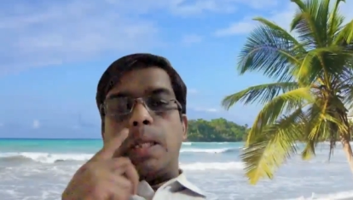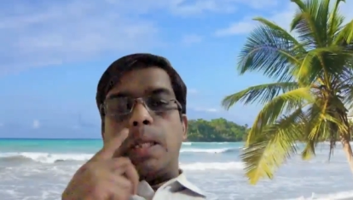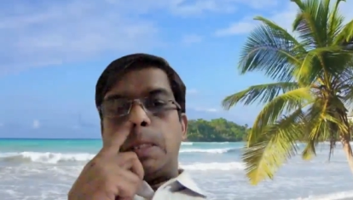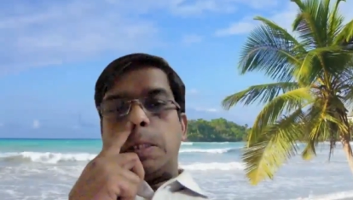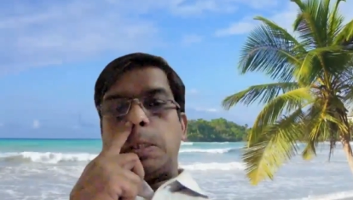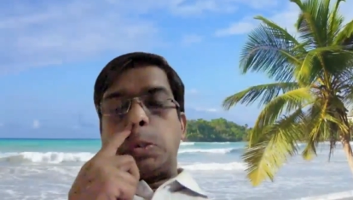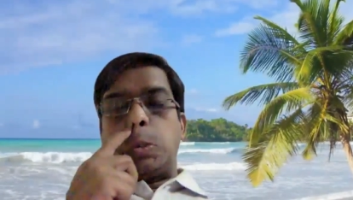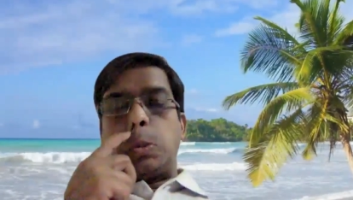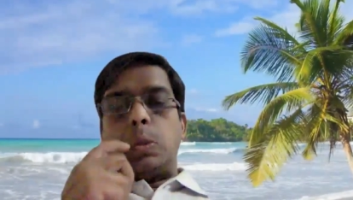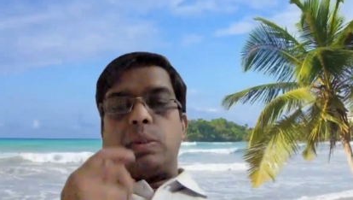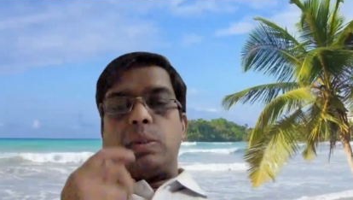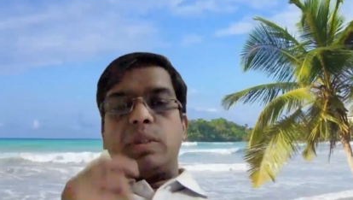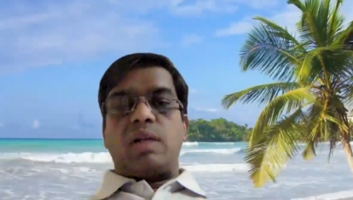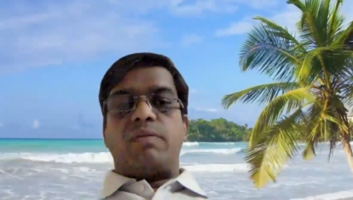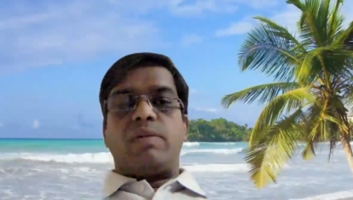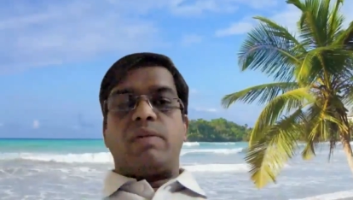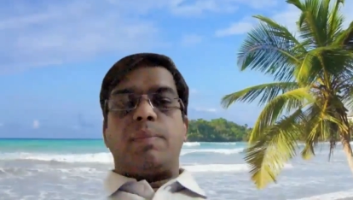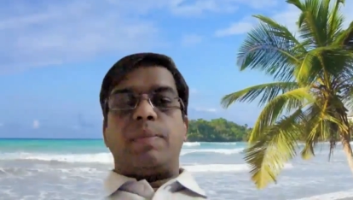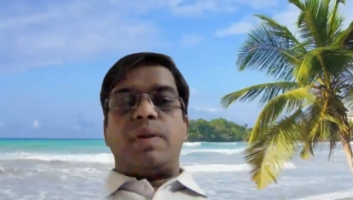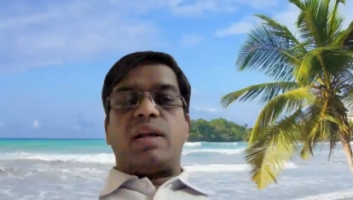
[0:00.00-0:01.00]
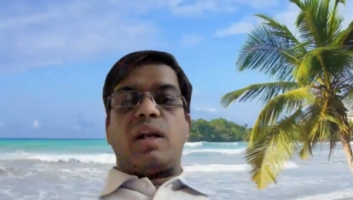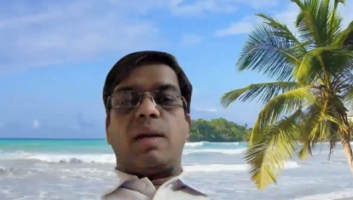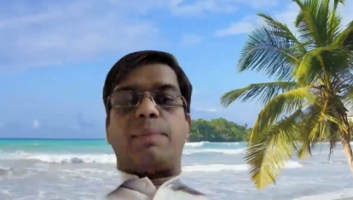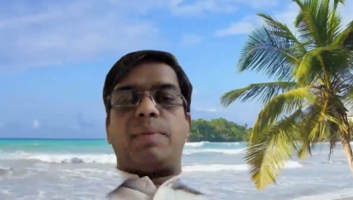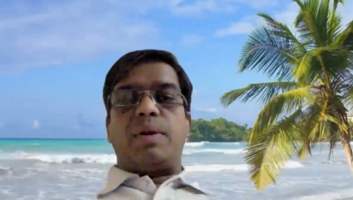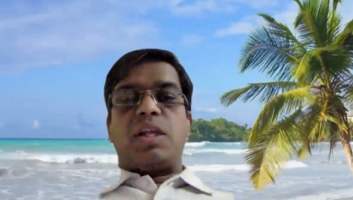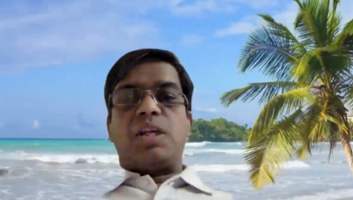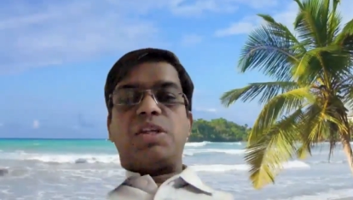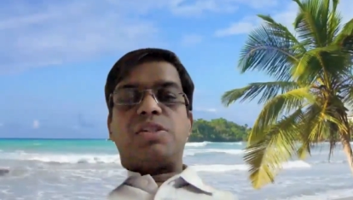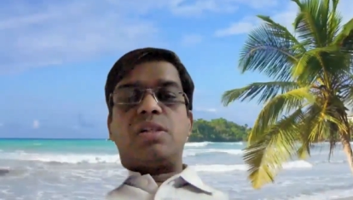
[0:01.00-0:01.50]
So there will be
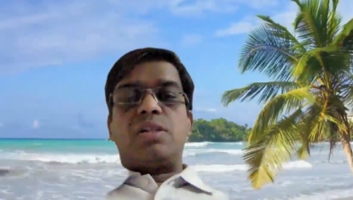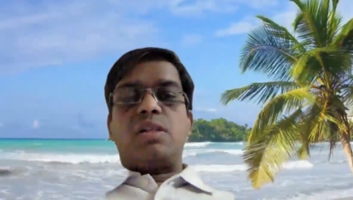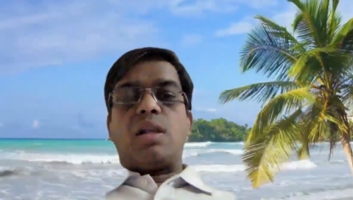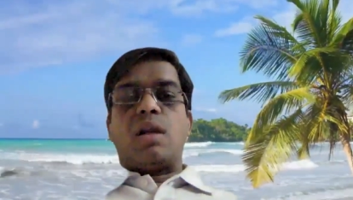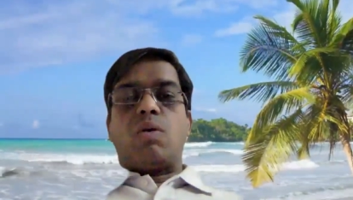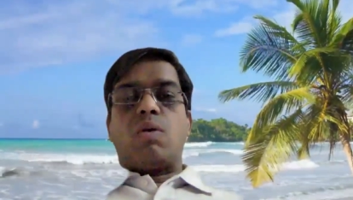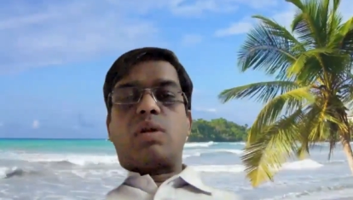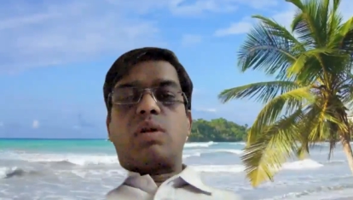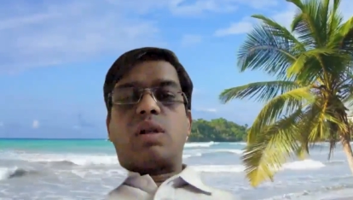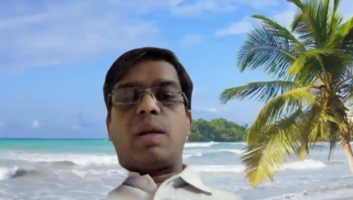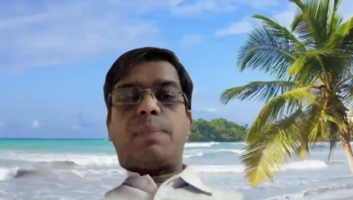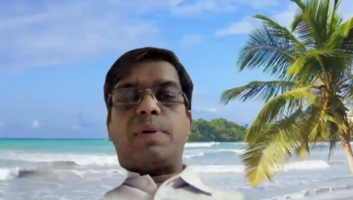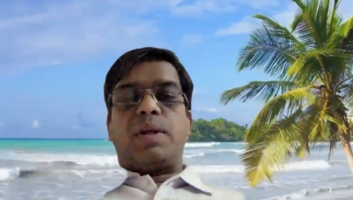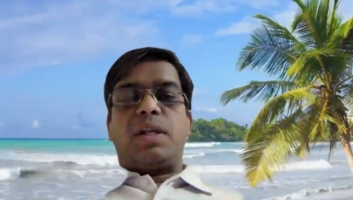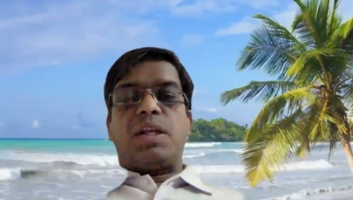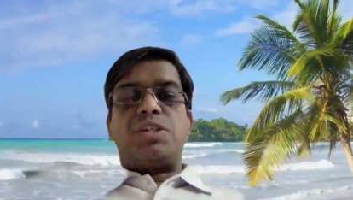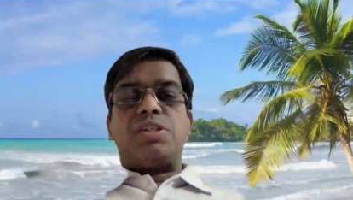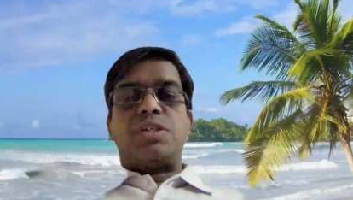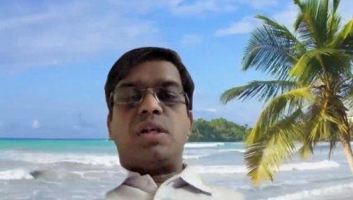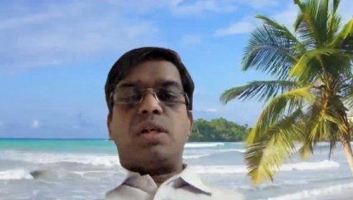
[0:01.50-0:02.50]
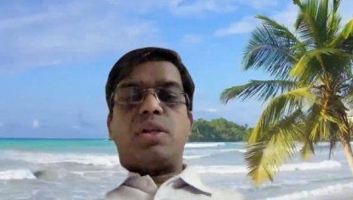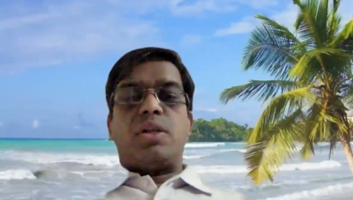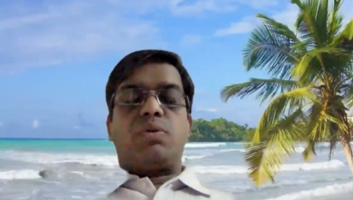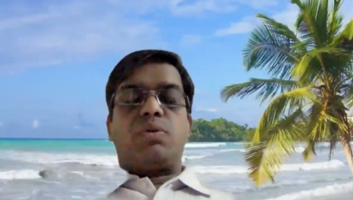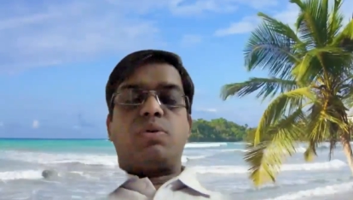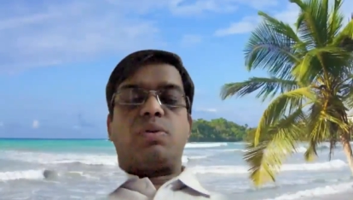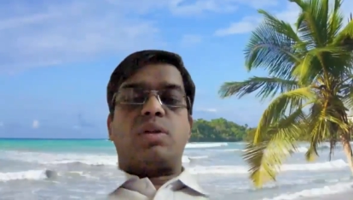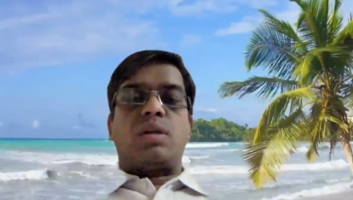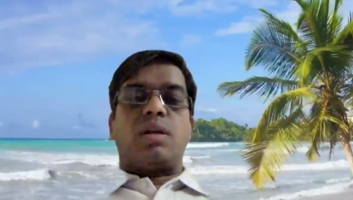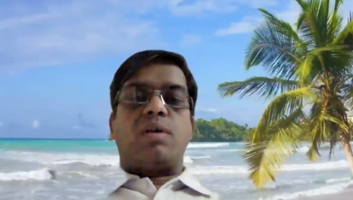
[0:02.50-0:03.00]
crepitation, loud crepitation due
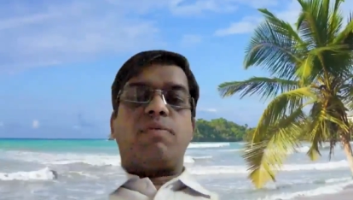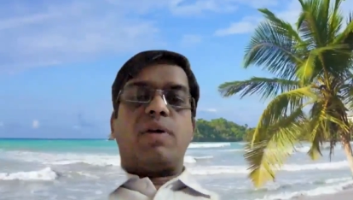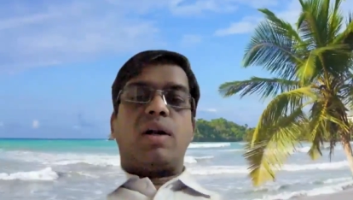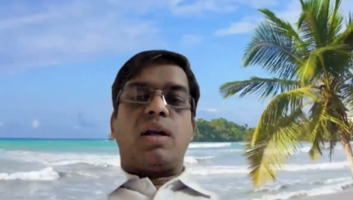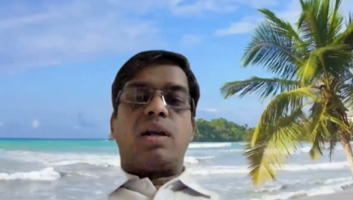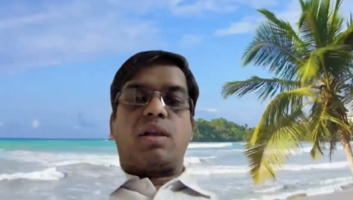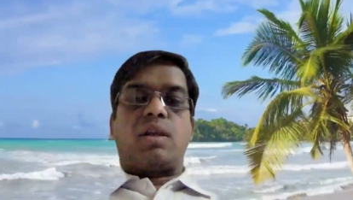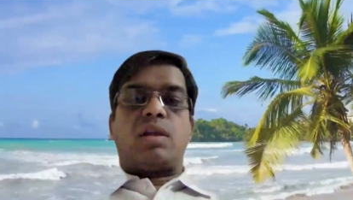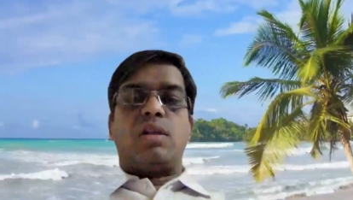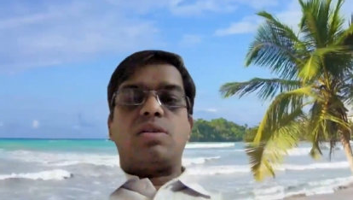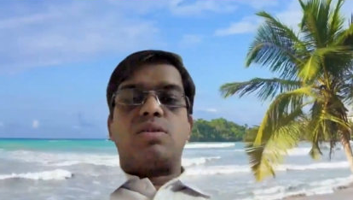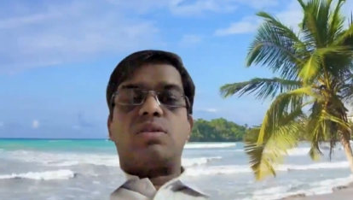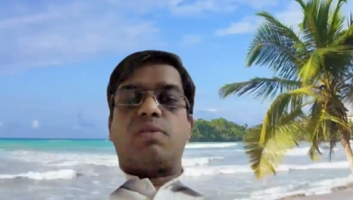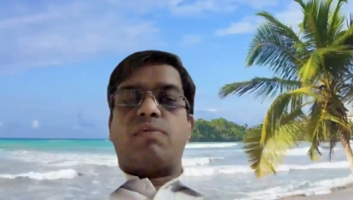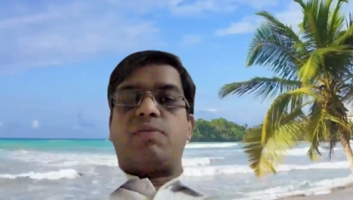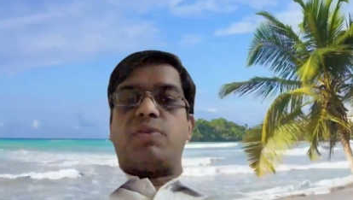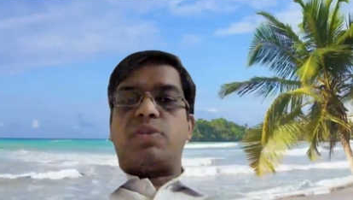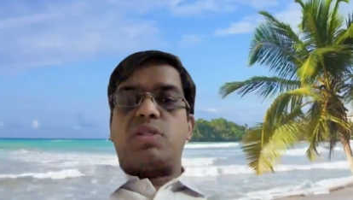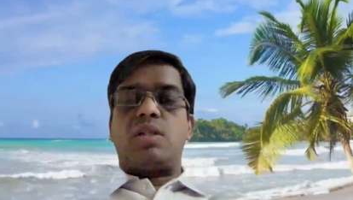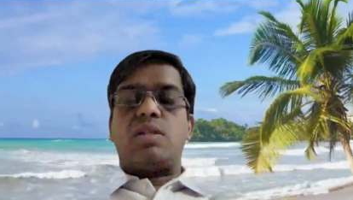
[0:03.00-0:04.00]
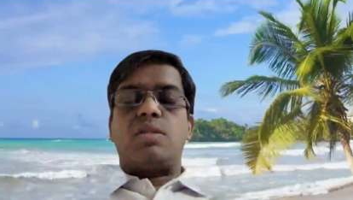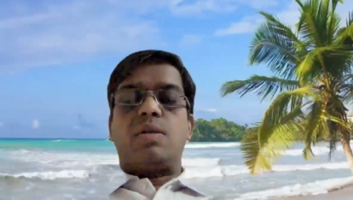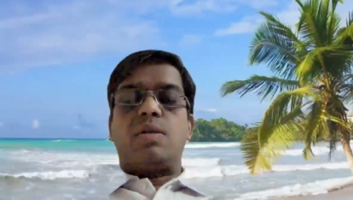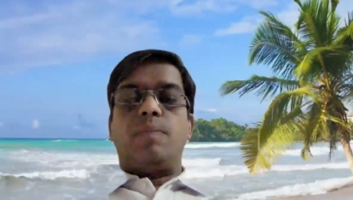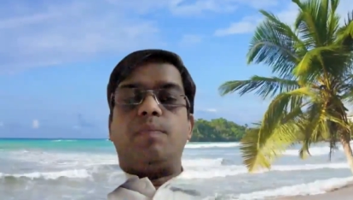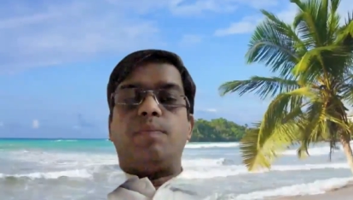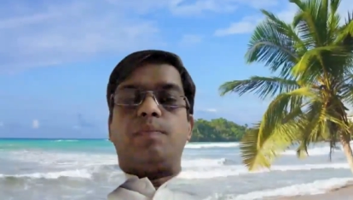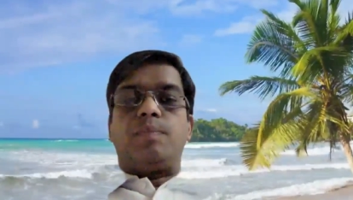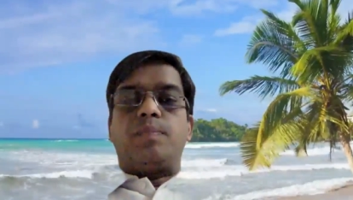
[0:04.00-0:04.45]
to the rough articular surfaces.